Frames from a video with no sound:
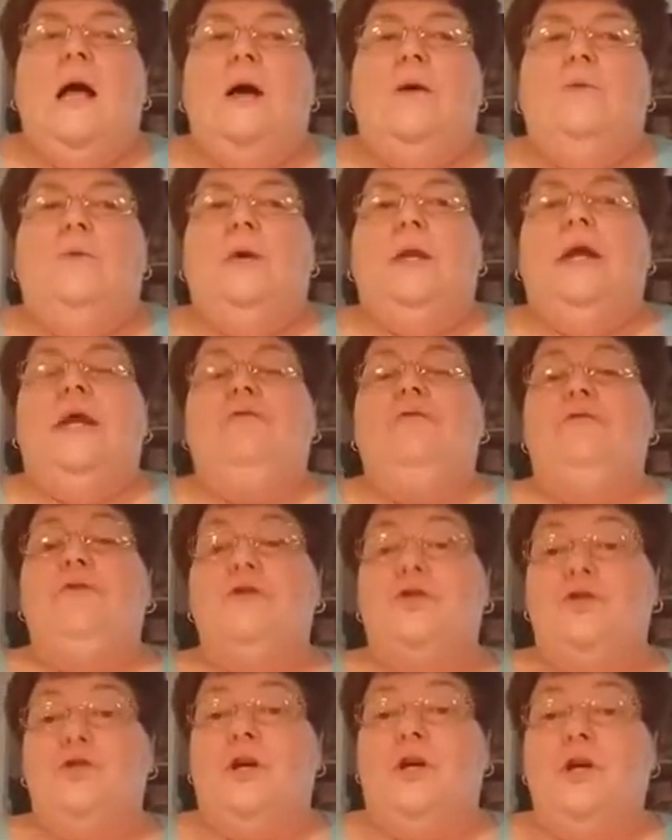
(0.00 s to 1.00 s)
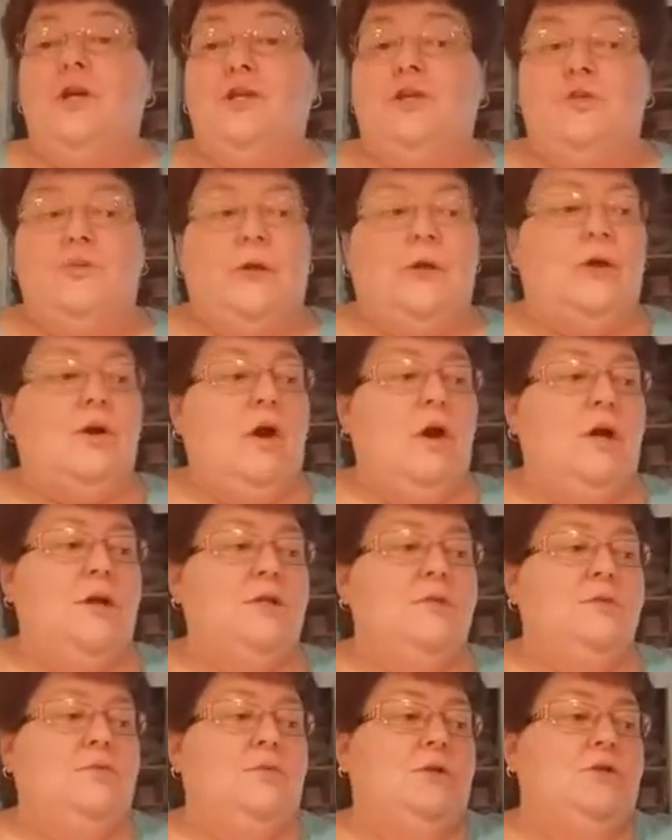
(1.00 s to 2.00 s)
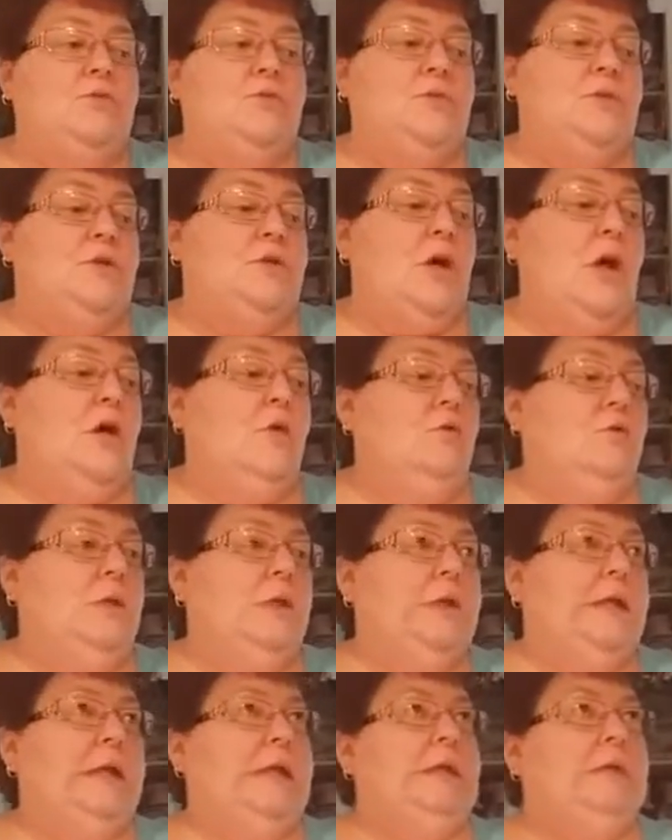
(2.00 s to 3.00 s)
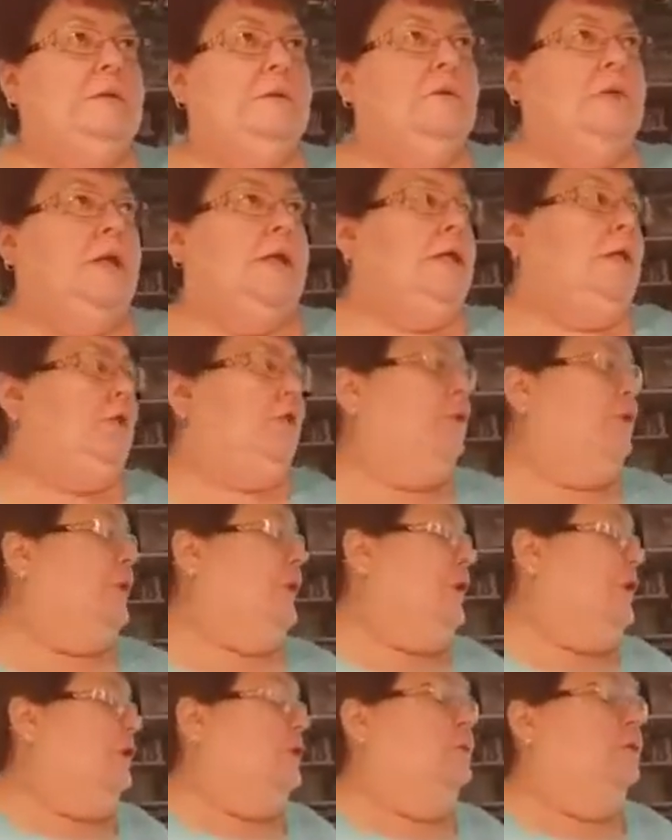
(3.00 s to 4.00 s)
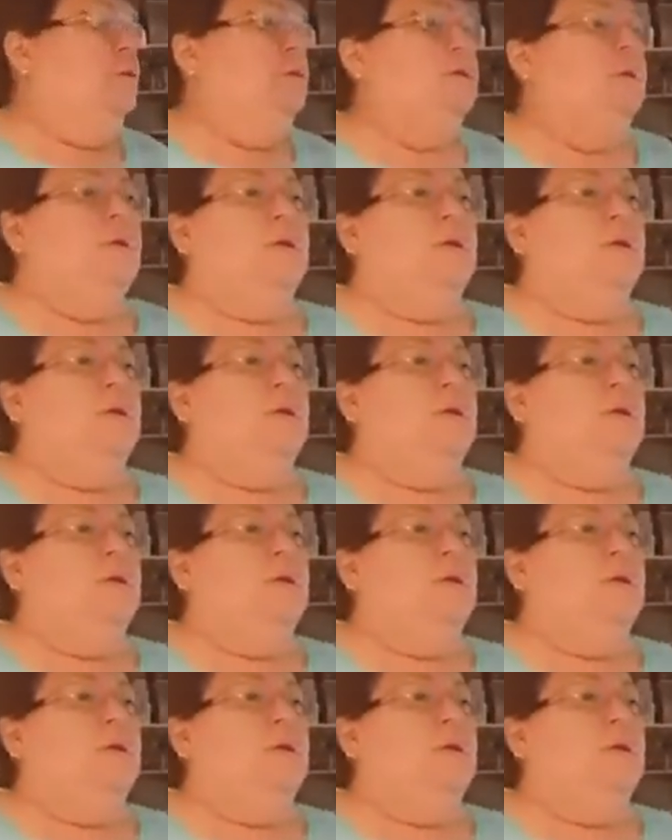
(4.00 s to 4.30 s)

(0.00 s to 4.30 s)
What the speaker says: when I first started doing cards, which was only a year ago,